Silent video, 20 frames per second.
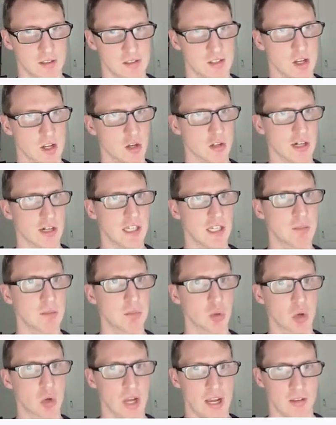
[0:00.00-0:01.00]
So creating a
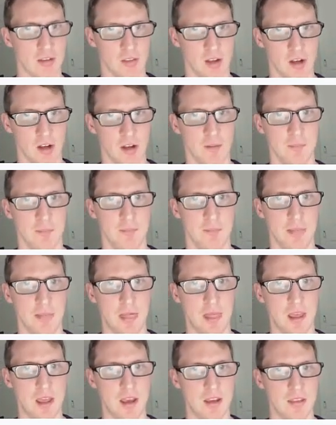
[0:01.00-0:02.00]
book outline
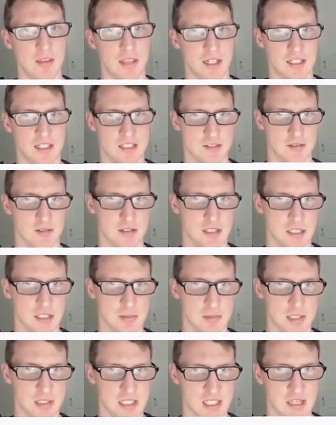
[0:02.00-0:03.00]
that is
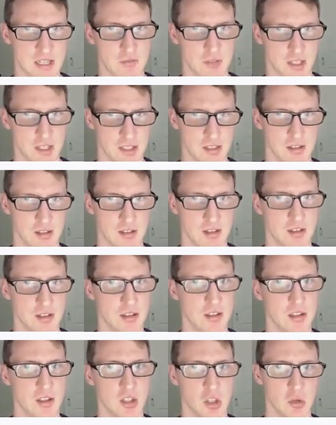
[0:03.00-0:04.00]
specific.
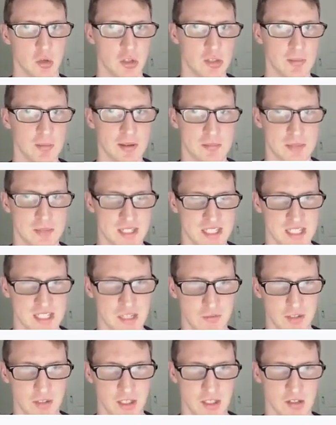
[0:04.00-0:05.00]
You want to be
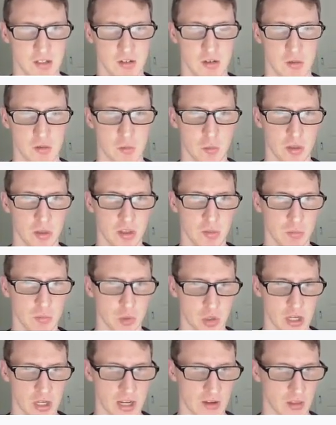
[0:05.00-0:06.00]
specific with your
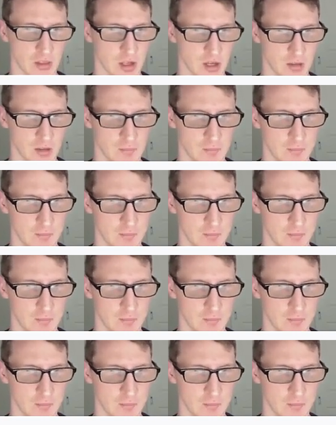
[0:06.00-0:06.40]
book outline.